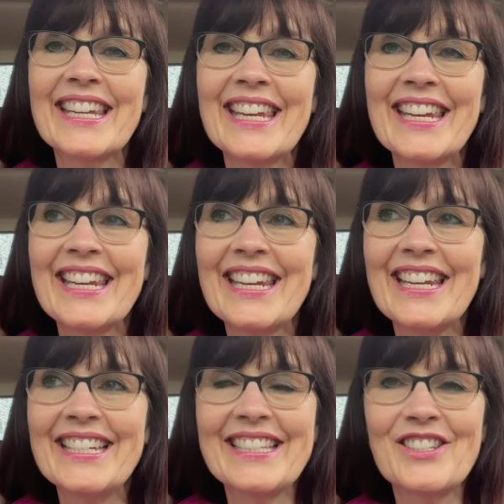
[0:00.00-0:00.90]
he
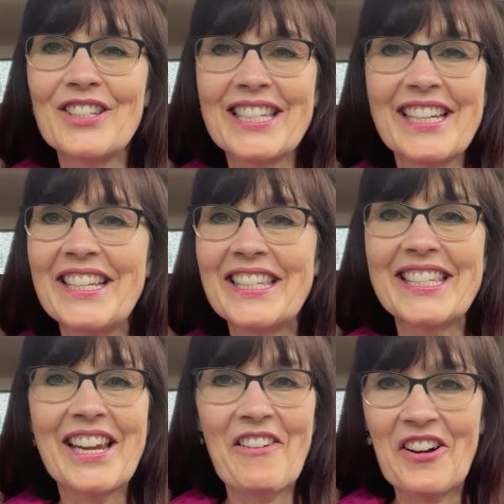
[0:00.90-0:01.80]
is just a
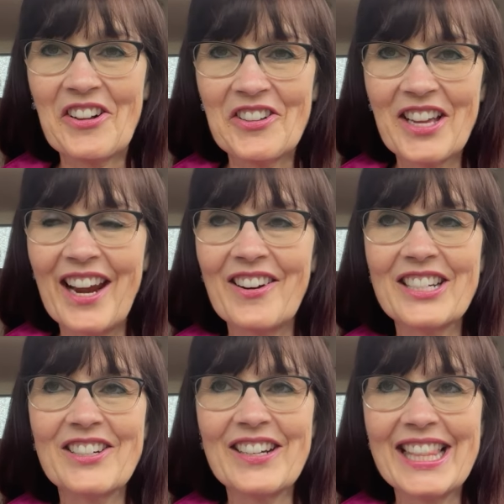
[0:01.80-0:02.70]
hysterical
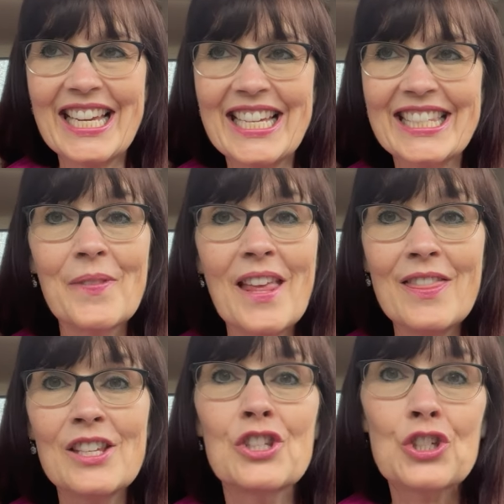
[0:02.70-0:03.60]
character in this.
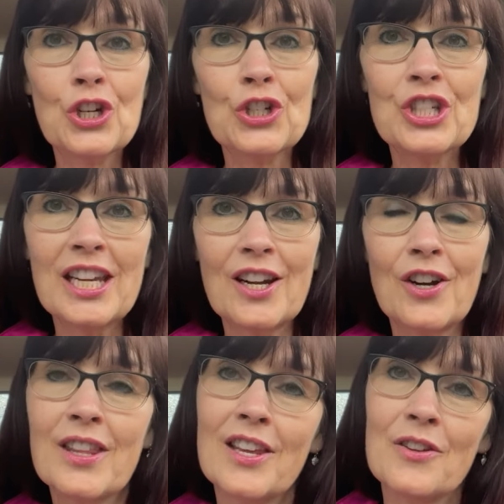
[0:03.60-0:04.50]
This church
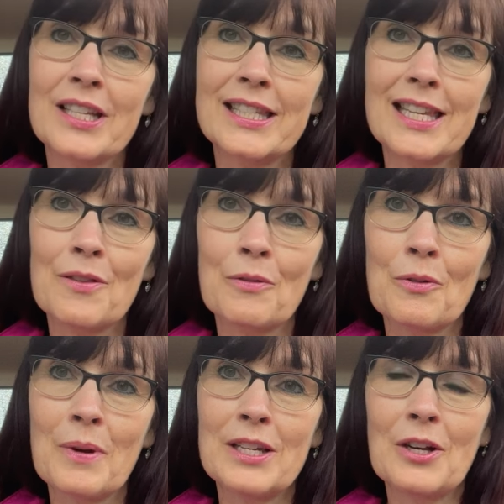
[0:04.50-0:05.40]
here that you can see through
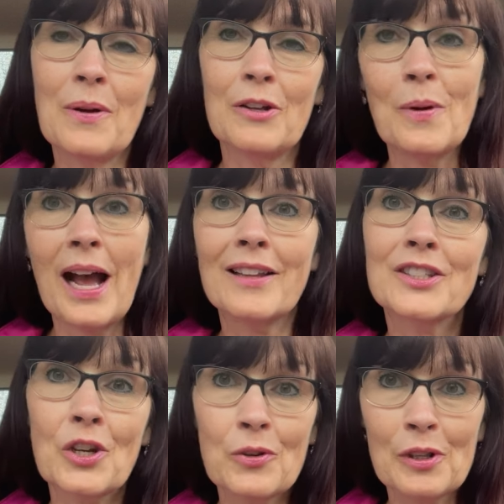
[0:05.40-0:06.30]
the window, I'll
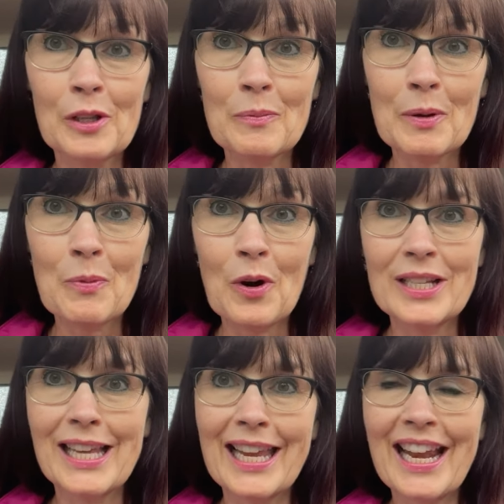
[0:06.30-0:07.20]
show you a little bit more
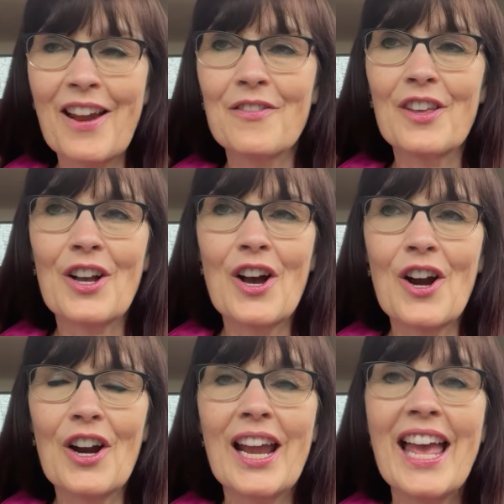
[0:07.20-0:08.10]
as I get out of the car.